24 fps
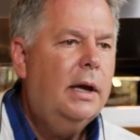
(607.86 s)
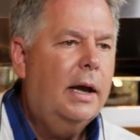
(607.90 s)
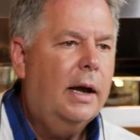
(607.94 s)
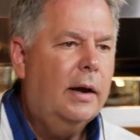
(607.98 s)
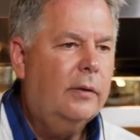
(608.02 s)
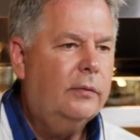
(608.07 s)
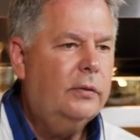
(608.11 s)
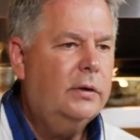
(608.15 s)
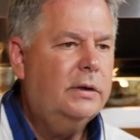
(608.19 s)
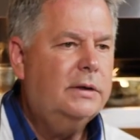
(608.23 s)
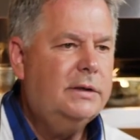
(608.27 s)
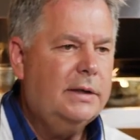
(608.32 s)

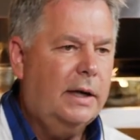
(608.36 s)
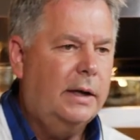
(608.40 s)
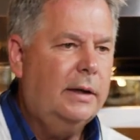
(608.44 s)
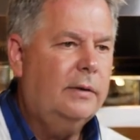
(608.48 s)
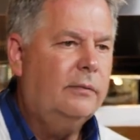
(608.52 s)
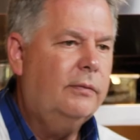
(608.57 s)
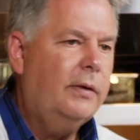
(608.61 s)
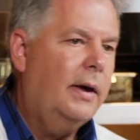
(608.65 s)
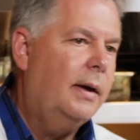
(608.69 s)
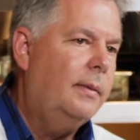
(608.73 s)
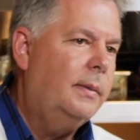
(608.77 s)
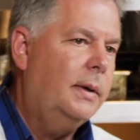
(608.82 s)
every
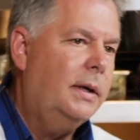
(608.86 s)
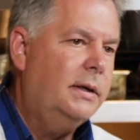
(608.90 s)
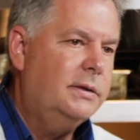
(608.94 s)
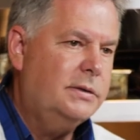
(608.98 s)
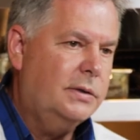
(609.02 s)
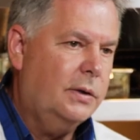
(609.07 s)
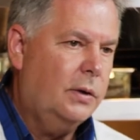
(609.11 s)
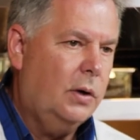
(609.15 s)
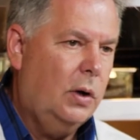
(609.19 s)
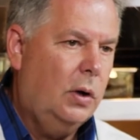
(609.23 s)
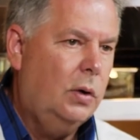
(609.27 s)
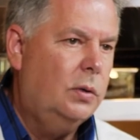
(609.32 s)
Italian family has
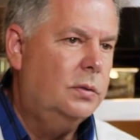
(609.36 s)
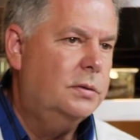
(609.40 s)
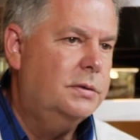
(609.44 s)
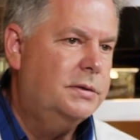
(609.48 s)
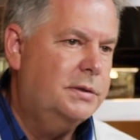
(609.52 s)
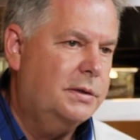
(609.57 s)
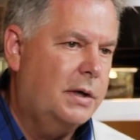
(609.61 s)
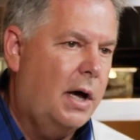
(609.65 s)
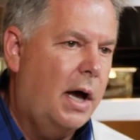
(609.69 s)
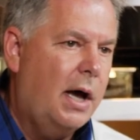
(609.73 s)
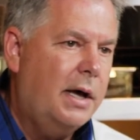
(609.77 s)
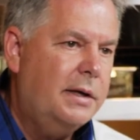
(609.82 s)
their own
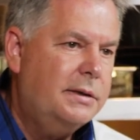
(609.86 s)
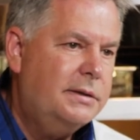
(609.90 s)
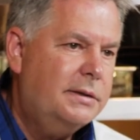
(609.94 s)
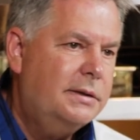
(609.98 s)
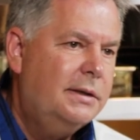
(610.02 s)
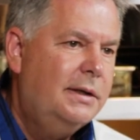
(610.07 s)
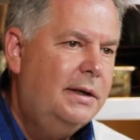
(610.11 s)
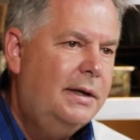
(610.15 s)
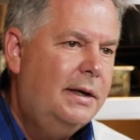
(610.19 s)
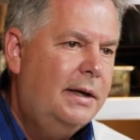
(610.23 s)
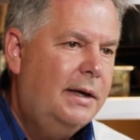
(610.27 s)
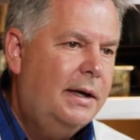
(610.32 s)

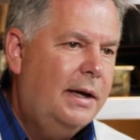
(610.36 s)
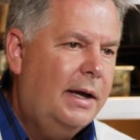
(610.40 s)
sauce.